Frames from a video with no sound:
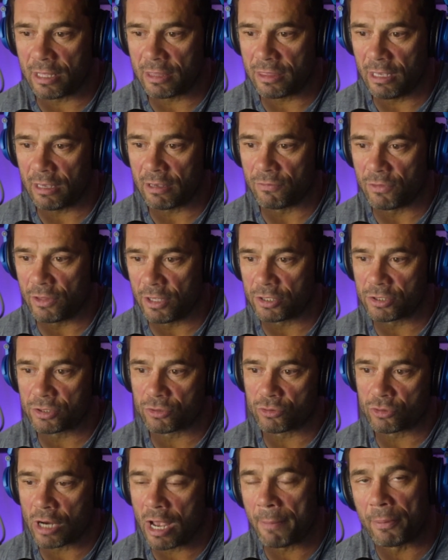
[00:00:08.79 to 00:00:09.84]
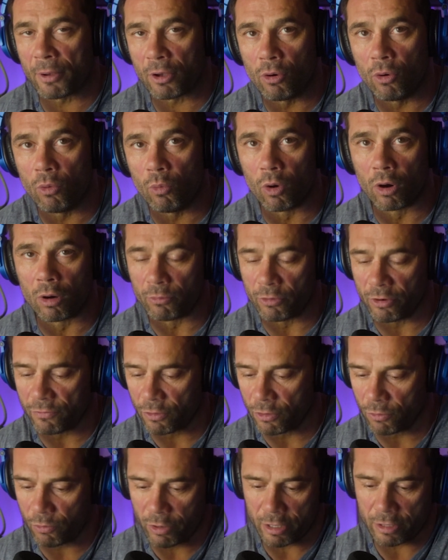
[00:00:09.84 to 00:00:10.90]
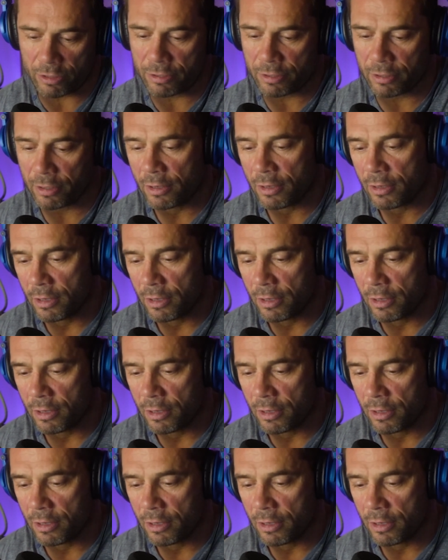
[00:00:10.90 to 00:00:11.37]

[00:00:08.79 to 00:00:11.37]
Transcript: I think of this tropical warm river with